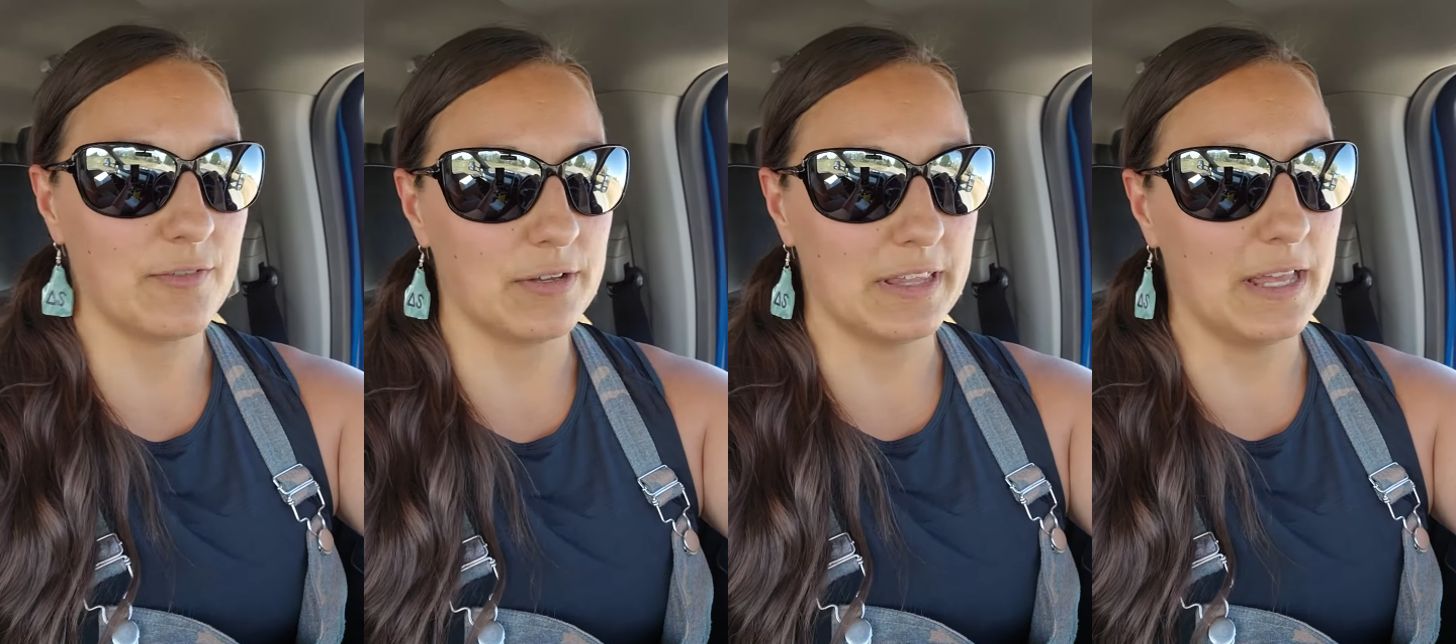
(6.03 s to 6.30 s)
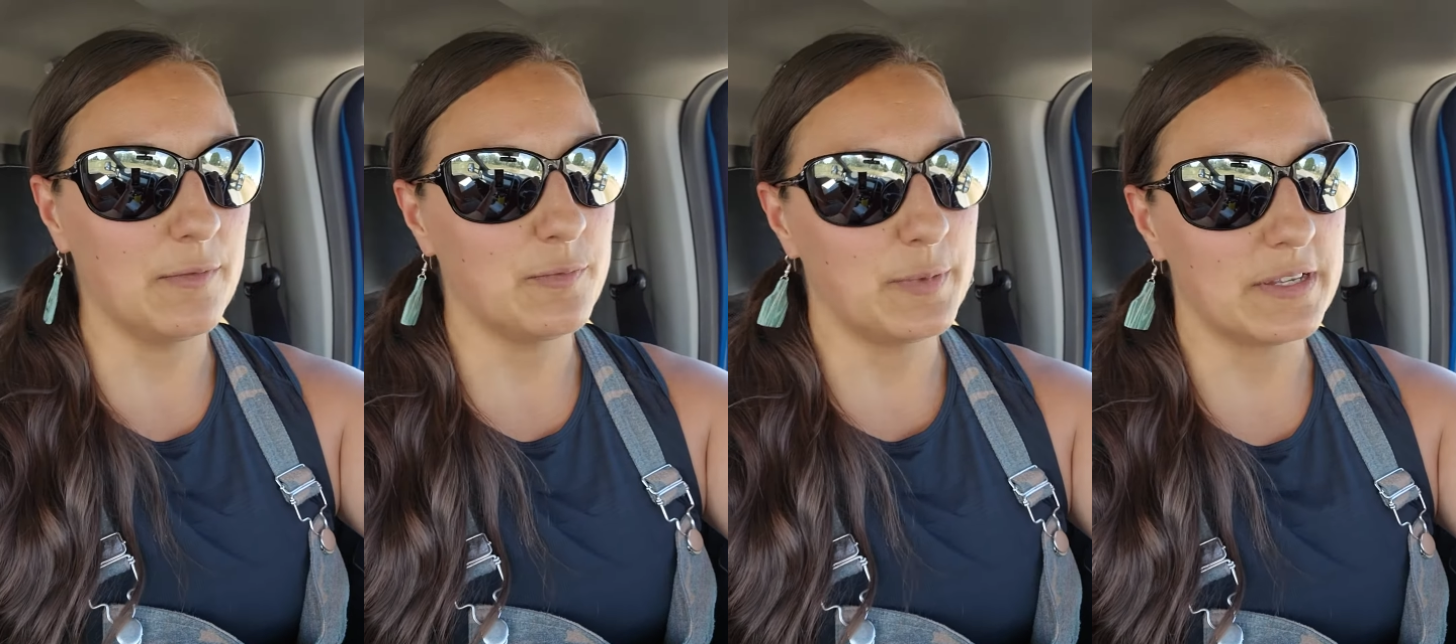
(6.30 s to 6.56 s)
really,
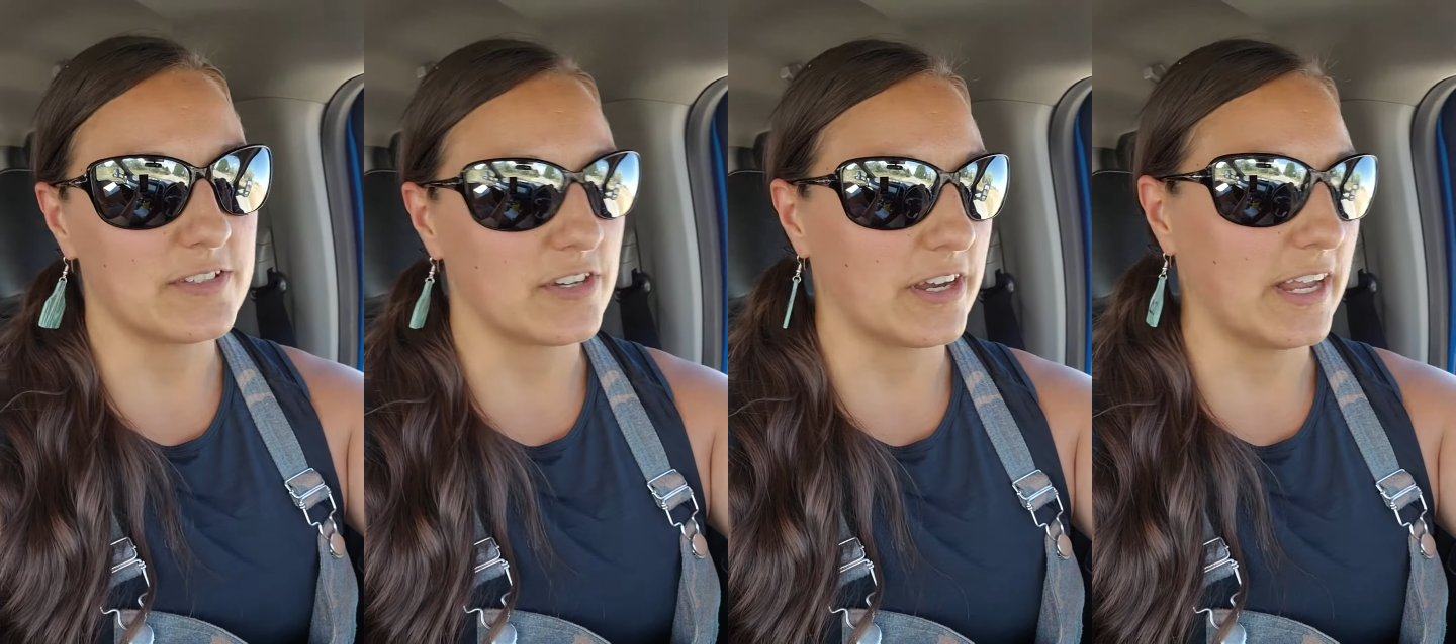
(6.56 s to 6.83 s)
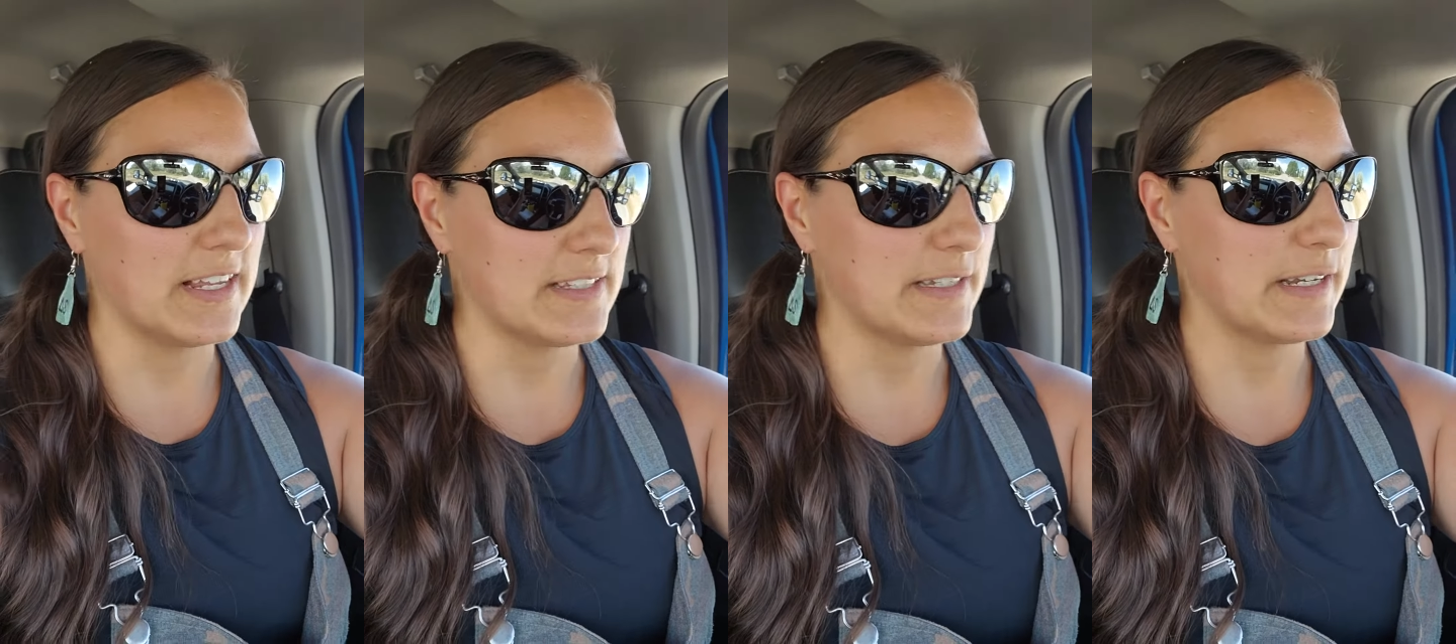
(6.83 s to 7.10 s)
I'm being
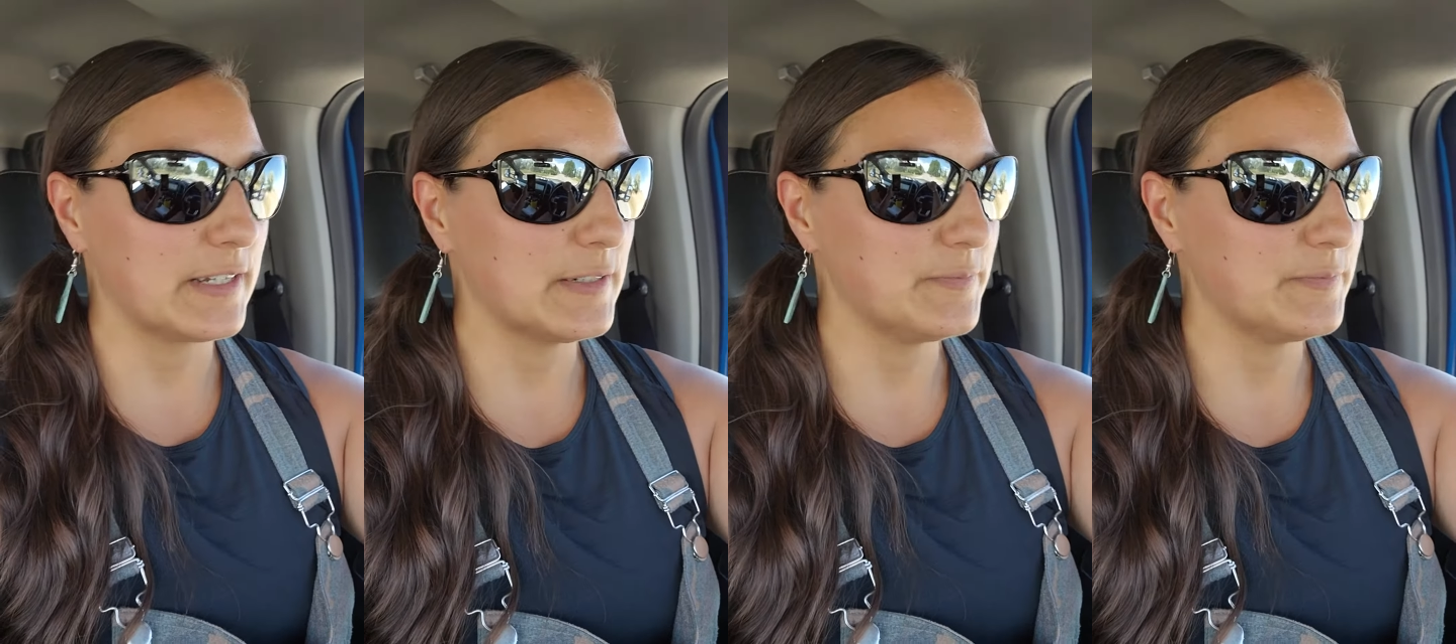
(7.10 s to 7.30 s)
sarcastic.